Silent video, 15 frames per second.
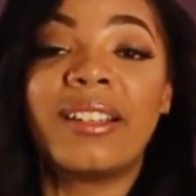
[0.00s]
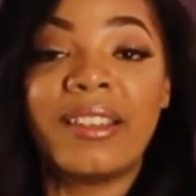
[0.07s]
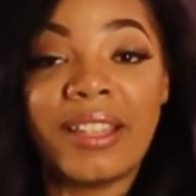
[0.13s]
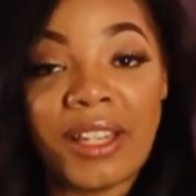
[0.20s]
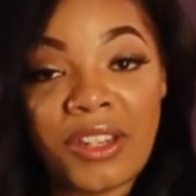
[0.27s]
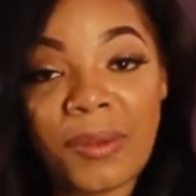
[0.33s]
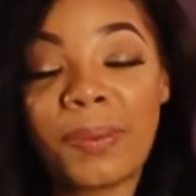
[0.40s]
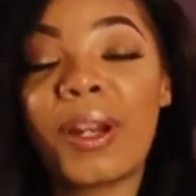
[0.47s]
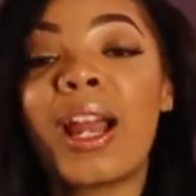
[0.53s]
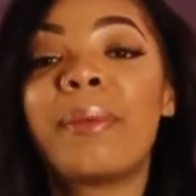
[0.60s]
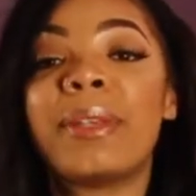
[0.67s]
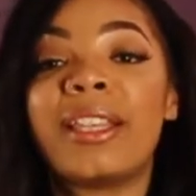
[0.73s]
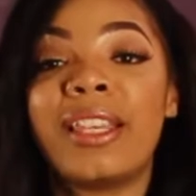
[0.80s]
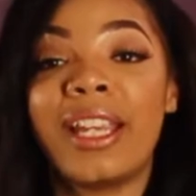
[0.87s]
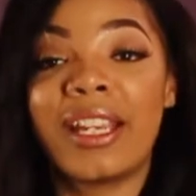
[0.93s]
then you're
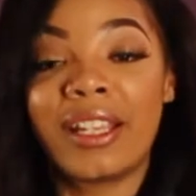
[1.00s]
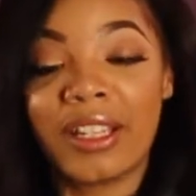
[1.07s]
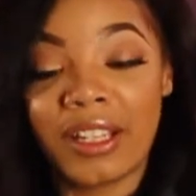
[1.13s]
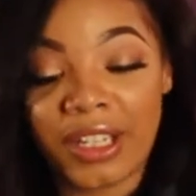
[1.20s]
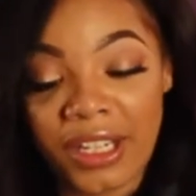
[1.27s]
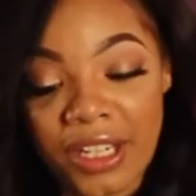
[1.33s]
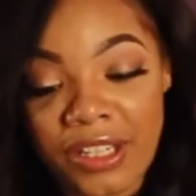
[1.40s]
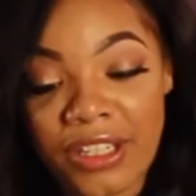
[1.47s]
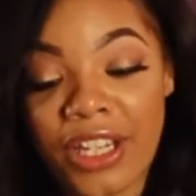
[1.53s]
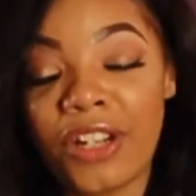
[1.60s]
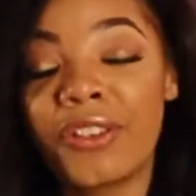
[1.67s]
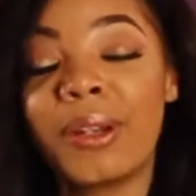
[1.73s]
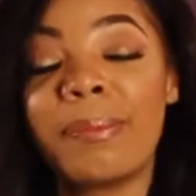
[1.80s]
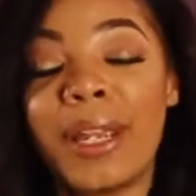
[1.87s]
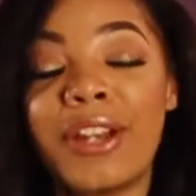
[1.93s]
probably thinking and
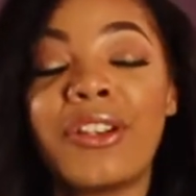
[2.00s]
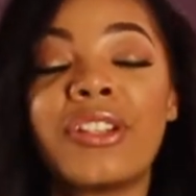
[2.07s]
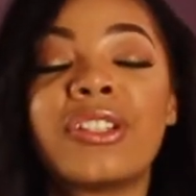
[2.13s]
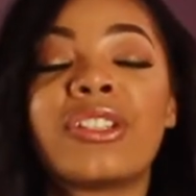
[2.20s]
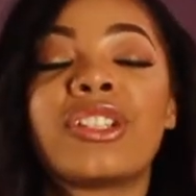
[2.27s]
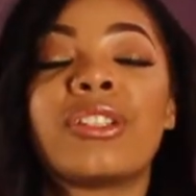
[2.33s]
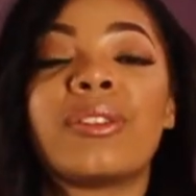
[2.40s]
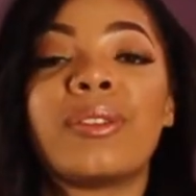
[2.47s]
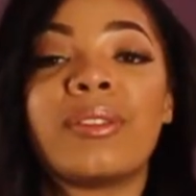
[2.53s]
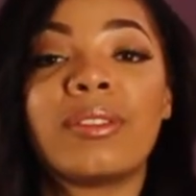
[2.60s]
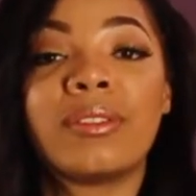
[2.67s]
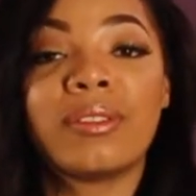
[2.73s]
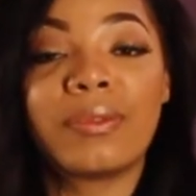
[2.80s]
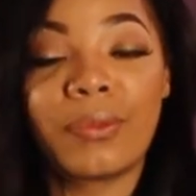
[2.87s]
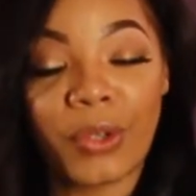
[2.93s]
considering marriage
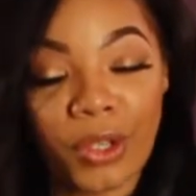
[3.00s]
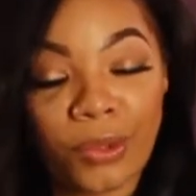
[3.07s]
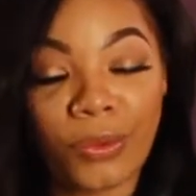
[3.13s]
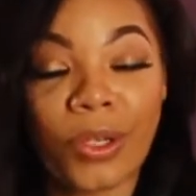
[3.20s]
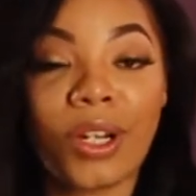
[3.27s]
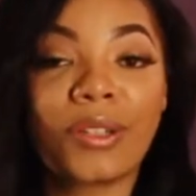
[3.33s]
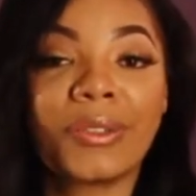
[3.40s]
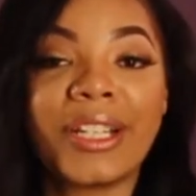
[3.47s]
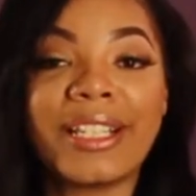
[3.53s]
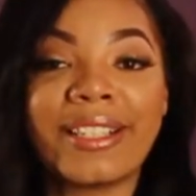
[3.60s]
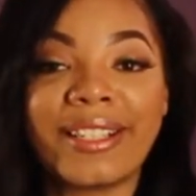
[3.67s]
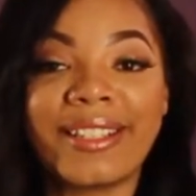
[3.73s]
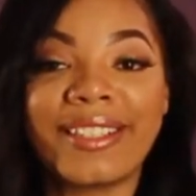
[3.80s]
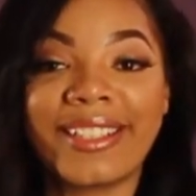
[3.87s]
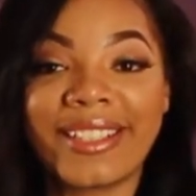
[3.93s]
for the wrong
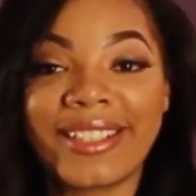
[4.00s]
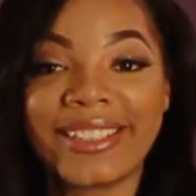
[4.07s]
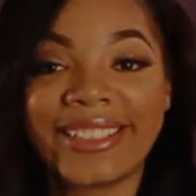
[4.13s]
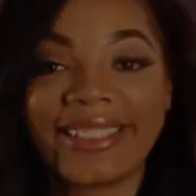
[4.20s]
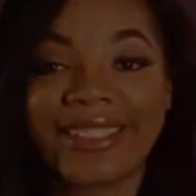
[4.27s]
reasons.